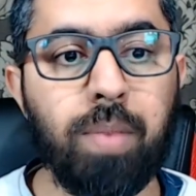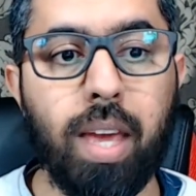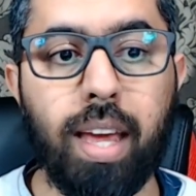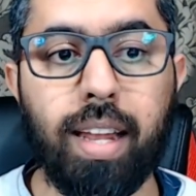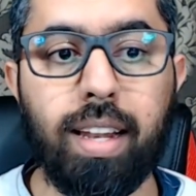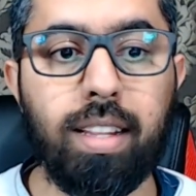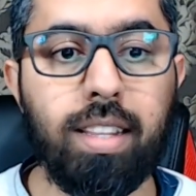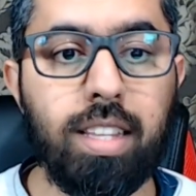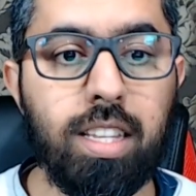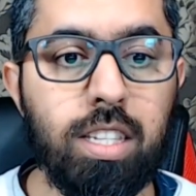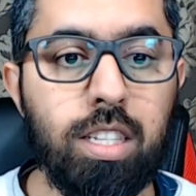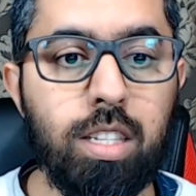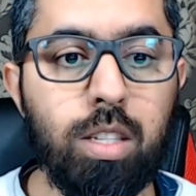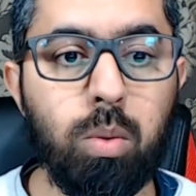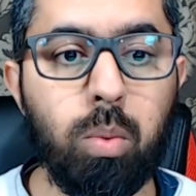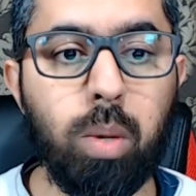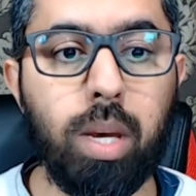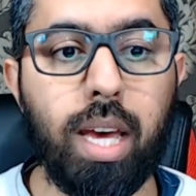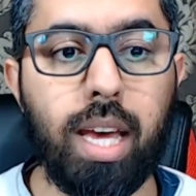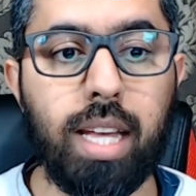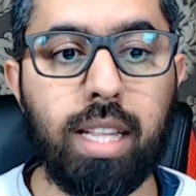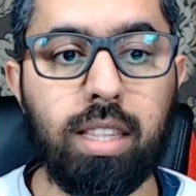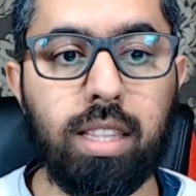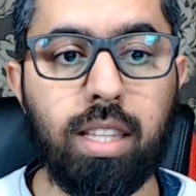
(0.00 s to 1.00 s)
And this is
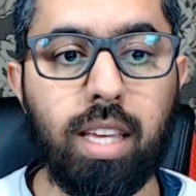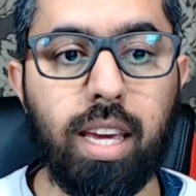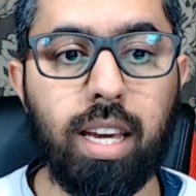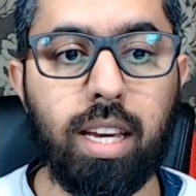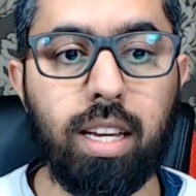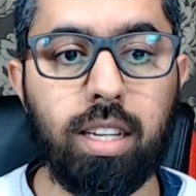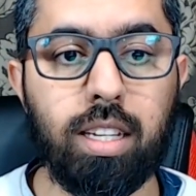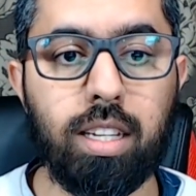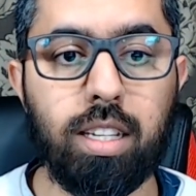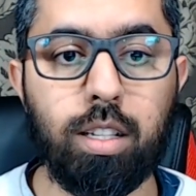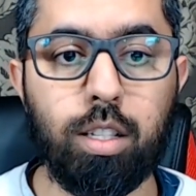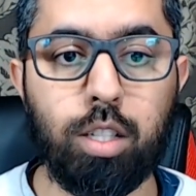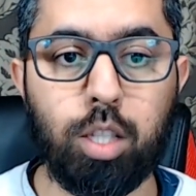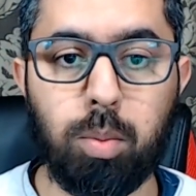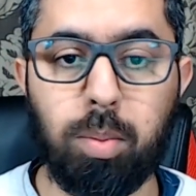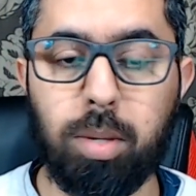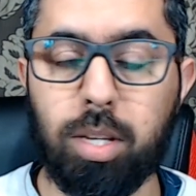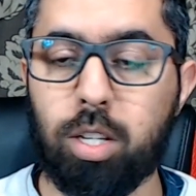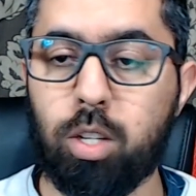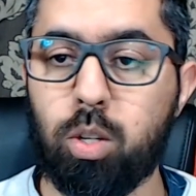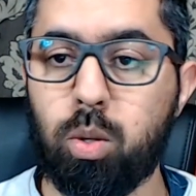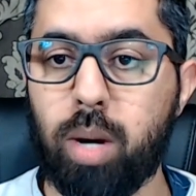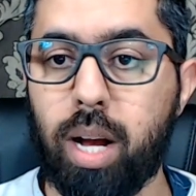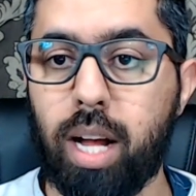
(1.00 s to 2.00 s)
where I think
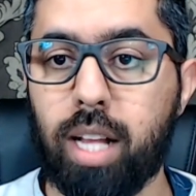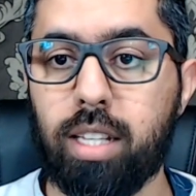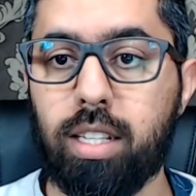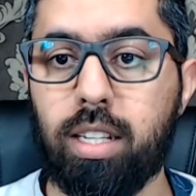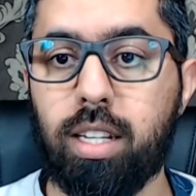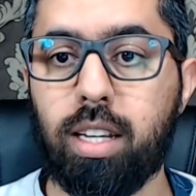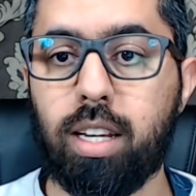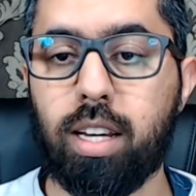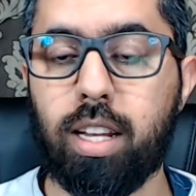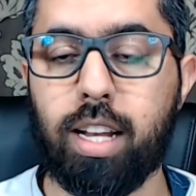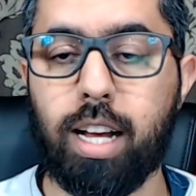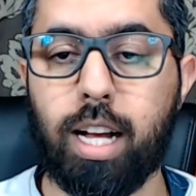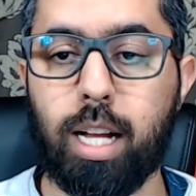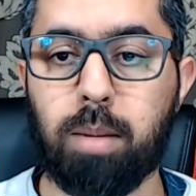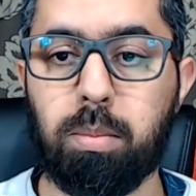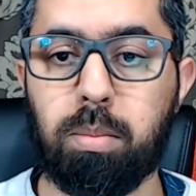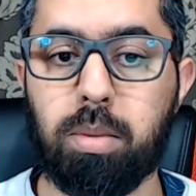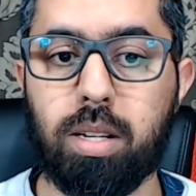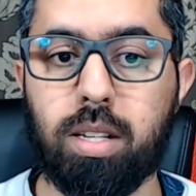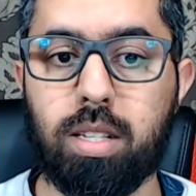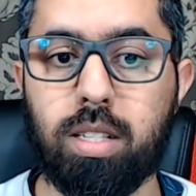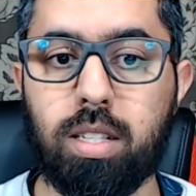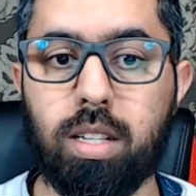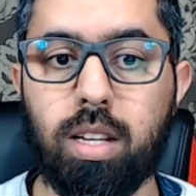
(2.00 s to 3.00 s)
spirituality can help
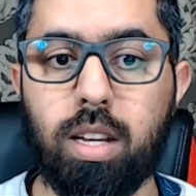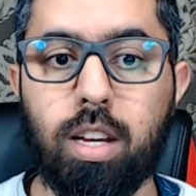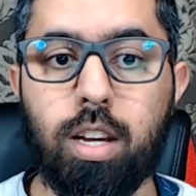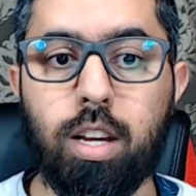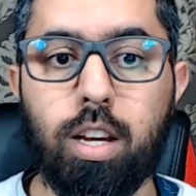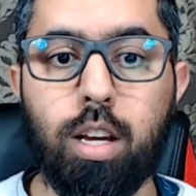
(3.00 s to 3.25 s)
us,